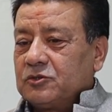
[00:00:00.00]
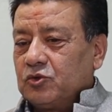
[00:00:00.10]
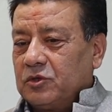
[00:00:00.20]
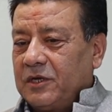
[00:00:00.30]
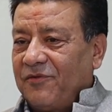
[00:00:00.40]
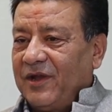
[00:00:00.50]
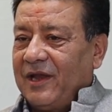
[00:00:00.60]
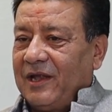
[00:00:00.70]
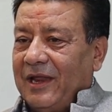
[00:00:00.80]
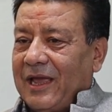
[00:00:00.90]
so
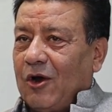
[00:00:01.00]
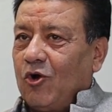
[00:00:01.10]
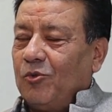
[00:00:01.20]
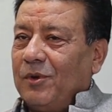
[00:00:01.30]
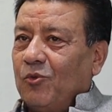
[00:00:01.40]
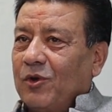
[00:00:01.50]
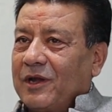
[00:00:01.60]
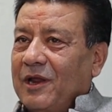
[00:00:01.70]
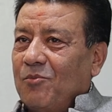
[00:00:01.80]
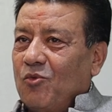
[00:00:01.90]
definitely I would be
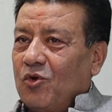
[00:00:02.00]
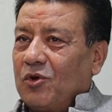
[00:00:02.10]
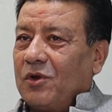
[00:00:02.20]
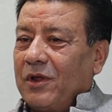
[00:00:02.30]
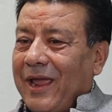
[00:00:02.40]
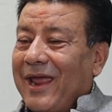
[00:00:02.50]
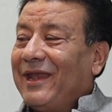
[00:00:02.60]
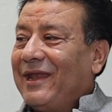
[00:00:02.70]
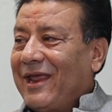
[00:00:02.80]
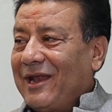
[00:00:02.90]
working more hand
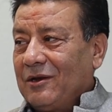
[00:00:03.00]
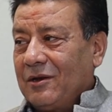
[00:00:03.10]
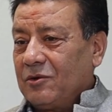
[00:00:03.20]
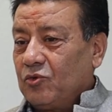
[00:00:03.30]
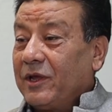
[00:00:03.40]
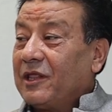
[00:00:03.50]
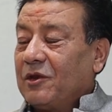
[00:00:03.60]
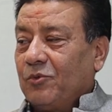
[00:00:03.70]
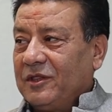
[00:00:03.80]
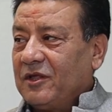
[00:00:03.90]
in hand
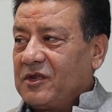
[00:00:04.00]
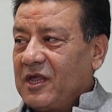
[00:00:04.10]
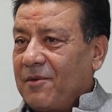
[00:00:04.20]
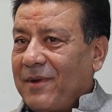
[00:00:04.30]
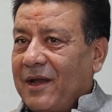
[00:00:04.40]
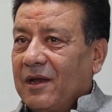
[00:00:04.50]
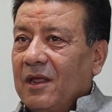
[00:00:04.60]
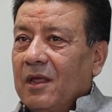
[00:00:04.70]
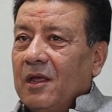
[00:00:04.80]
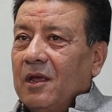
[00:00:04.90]
together with the chairman